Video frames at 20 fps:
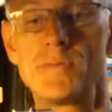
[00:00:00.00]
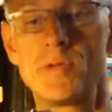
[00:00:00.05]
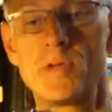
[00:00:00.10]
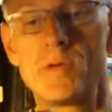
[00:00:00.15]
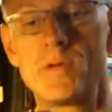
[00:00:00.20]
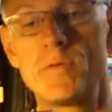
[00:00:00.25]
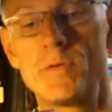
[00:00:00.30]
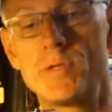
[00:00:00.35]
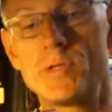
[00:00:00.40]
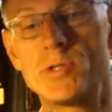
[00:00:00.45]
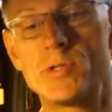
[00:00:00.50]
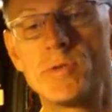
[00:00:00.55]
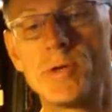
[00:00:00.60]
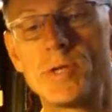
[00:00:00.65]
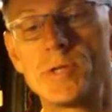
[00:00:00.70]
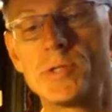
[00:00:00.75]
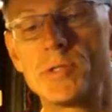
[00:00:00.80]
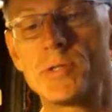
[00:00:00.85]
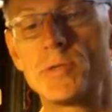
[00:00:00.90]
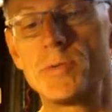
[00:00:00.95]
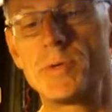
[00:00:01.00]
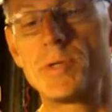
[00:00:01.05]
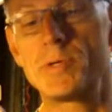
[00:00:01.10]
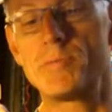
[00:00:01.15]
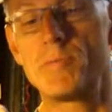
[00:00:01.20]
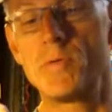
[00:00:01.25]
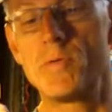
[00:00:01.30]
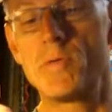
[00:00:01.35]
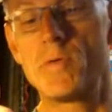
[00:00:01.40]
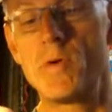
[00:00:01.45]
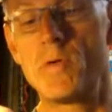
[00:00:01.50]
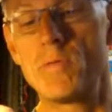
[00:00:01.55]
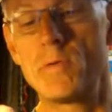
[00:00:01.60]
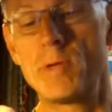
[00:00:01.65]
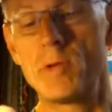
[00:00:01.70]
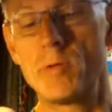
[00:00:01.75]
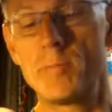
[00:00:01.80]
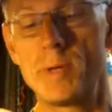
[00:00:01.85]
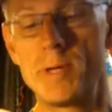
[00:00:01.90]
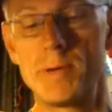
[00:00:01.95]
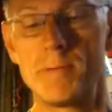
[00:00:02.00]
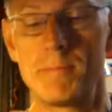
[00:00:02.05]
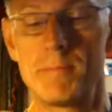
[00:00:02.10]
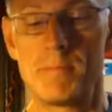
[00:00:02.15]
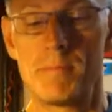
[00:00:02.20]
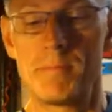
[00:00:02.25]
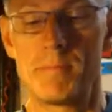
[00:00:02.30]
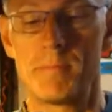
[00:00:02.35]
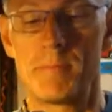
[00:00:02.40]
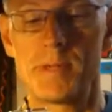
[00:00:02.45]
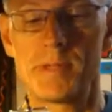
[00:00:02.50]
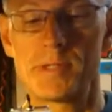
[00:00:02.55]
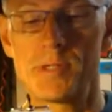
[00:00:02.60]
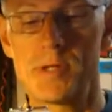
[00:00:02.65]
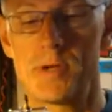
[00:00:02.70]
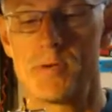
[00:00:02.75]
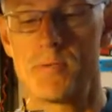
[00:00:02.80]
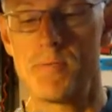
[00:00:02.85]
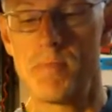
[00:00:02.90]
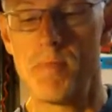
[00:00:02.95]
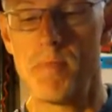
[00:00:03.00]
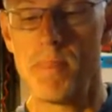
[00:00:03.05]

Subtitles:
shifting over this direction, so we just move it over a little bit, like so.